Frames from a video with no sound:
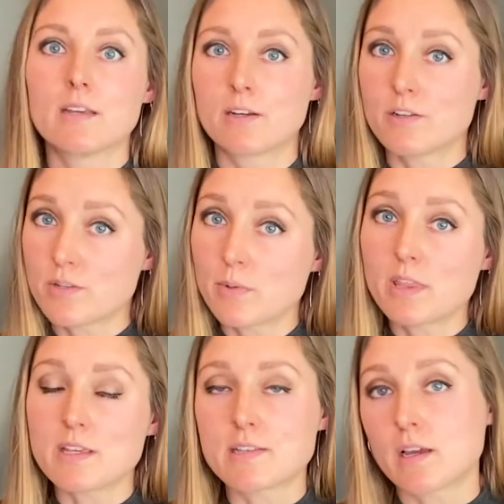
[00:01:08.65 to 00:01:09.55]
Could also be
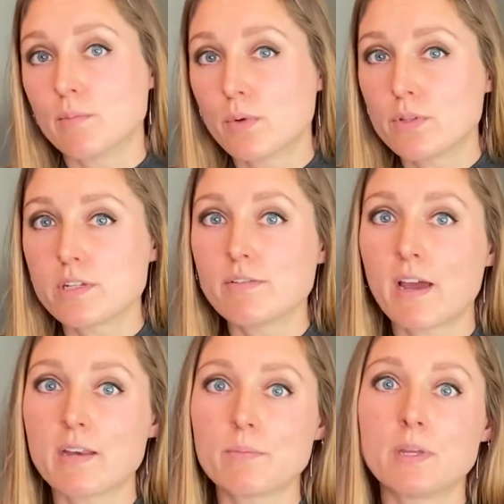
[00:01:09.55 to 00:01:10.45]
things like a
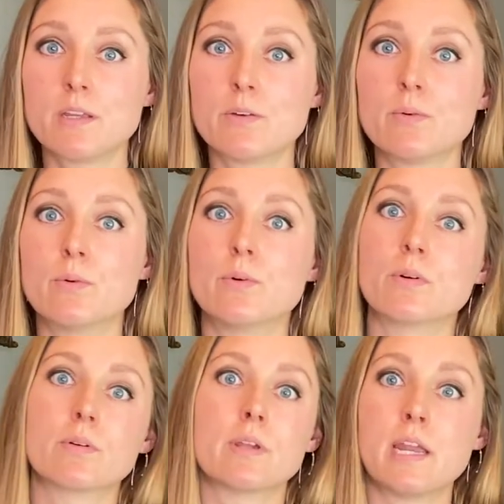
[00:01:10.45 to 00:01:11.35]
multivitamin
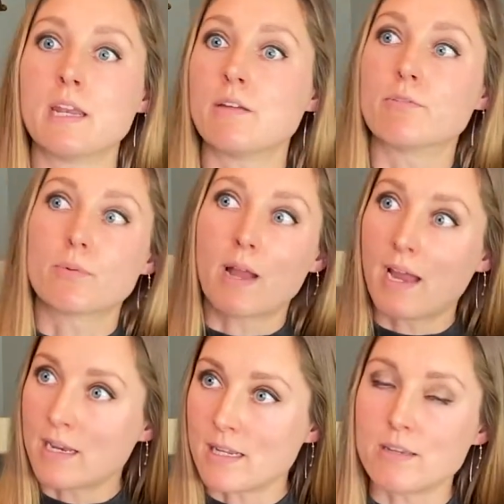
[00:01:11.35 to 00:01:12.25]
or any
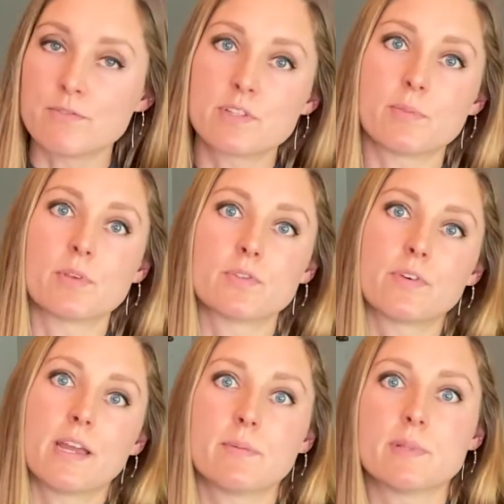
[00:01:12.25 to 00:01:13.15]
variety of some of those
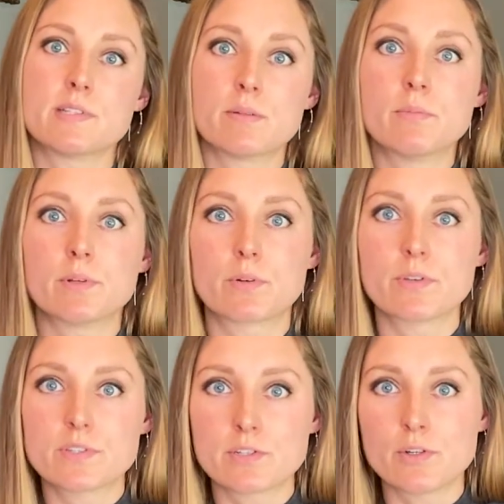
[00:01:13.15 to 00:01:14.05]
vitamins and
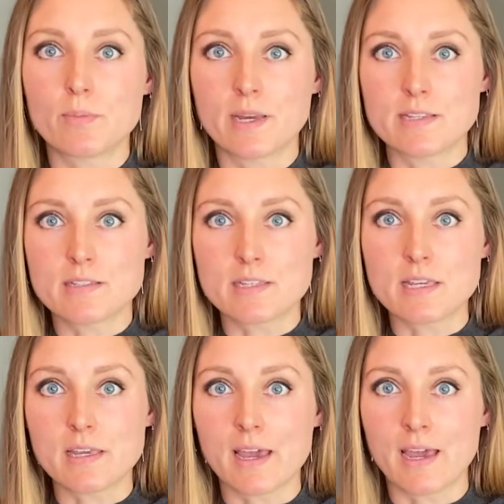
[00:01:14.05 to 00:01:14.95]
minerals that you might
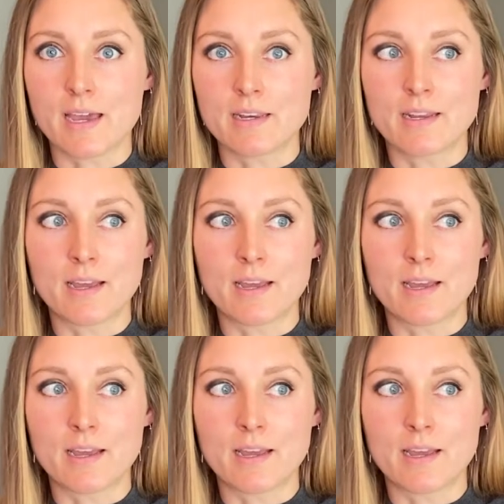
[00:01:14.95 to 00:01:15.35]
see at